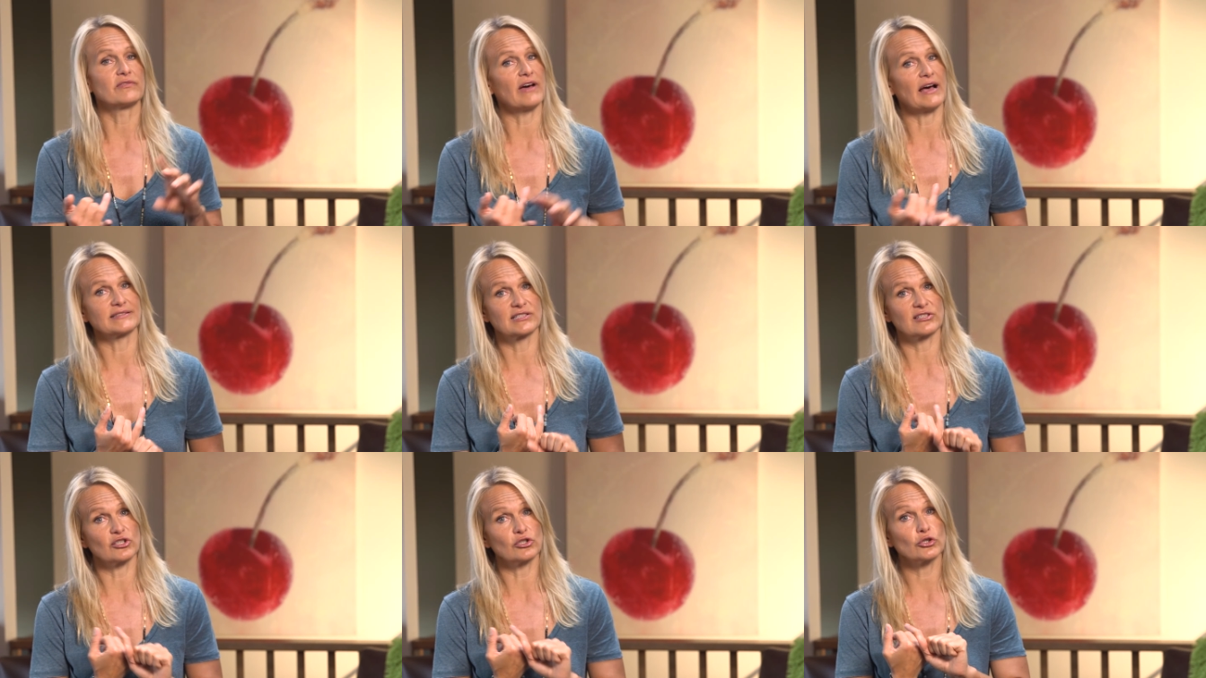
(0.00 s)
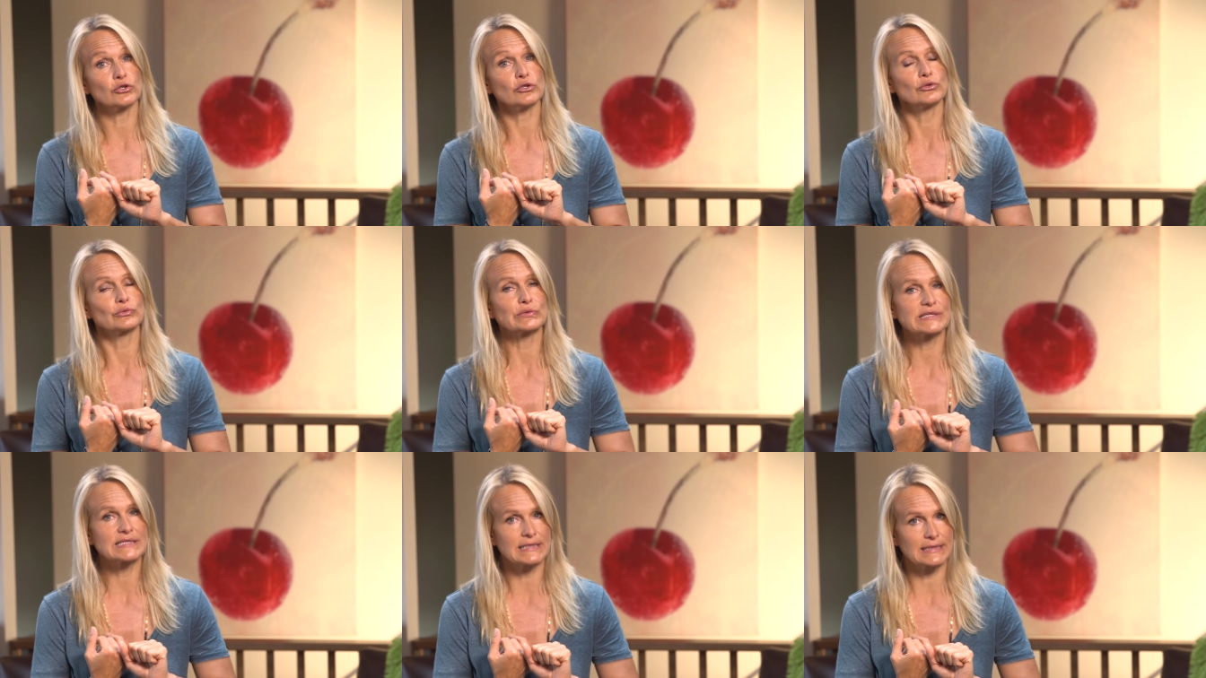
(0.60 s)
vascular
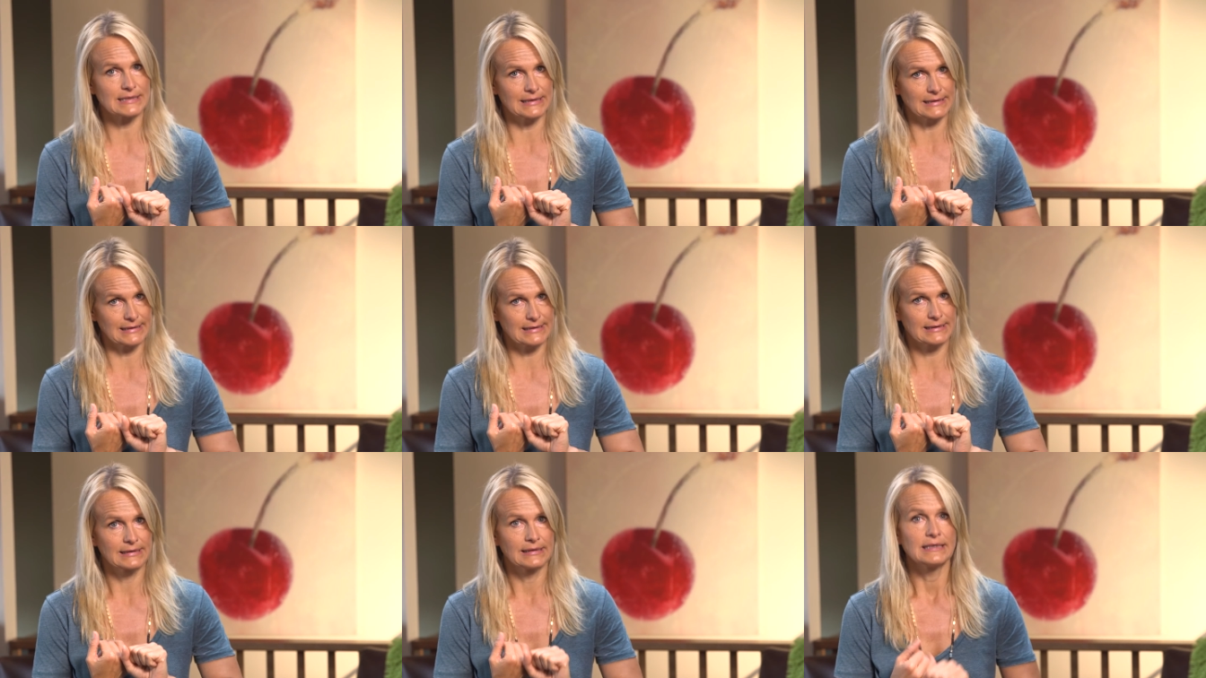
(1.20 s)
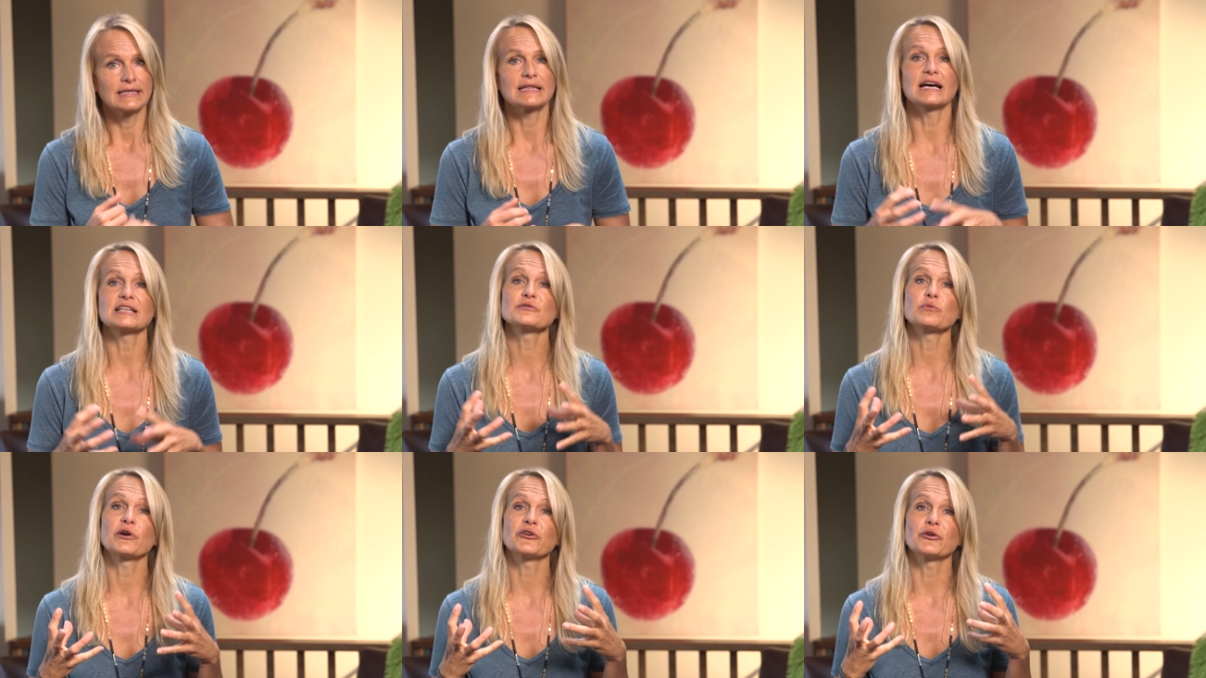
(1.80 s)
resistance.
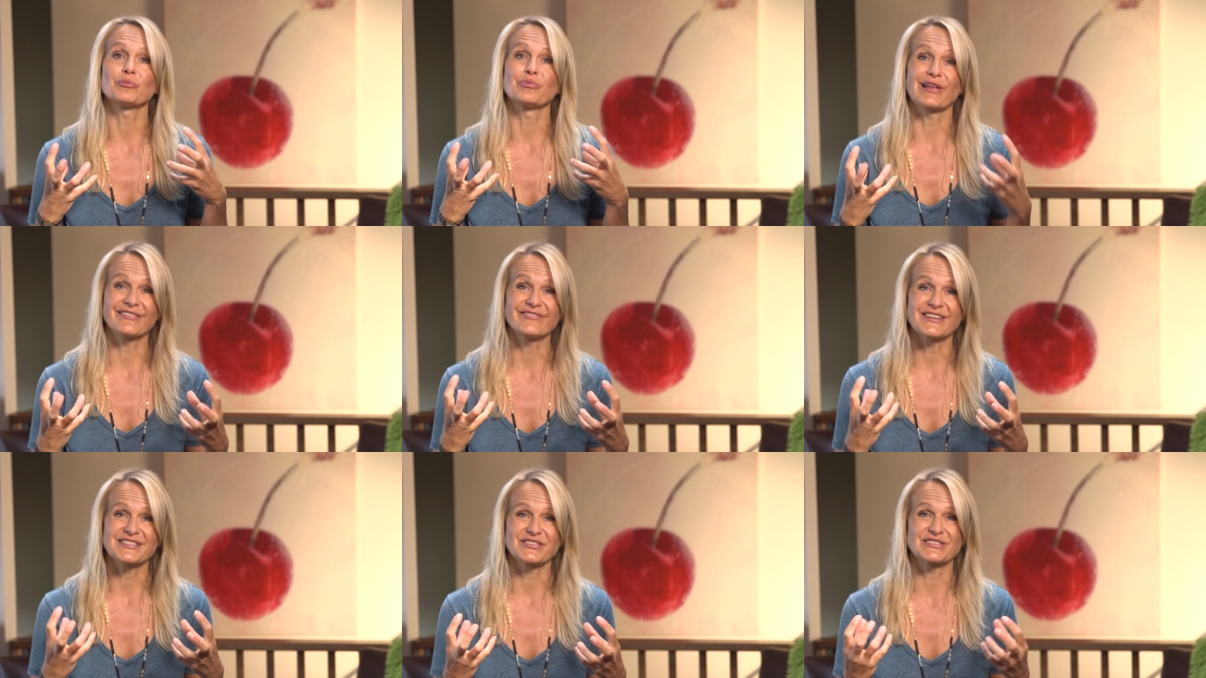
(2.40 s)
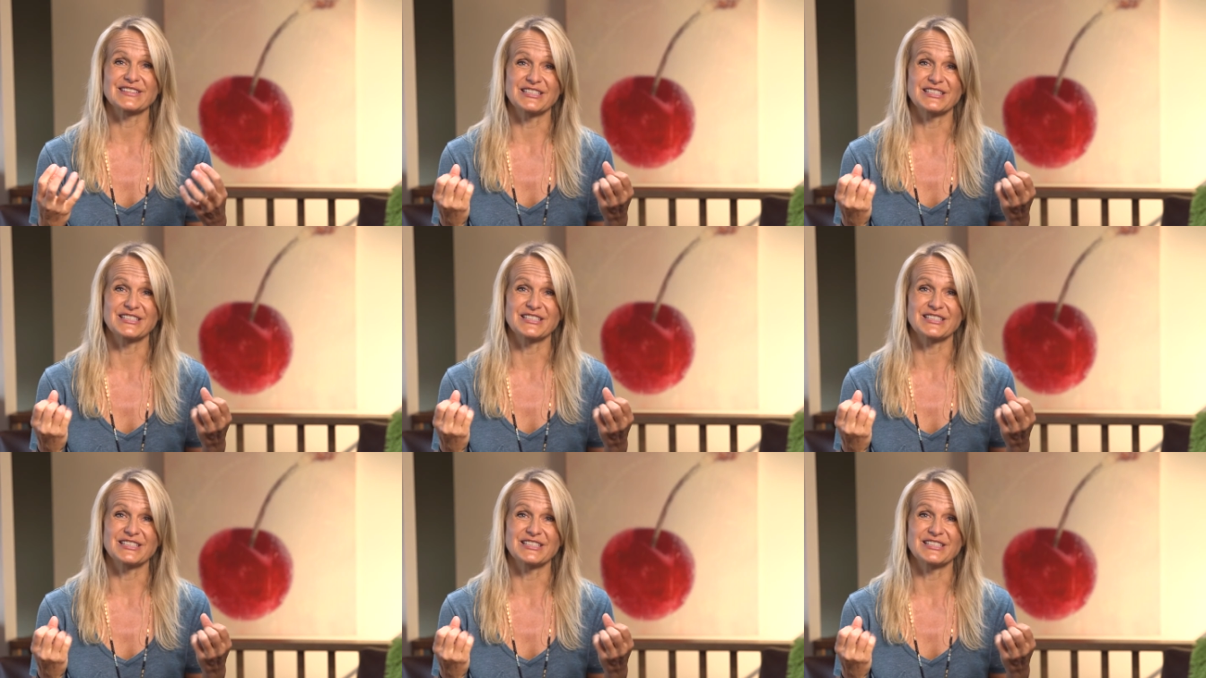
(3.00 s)
That's where your blood vessels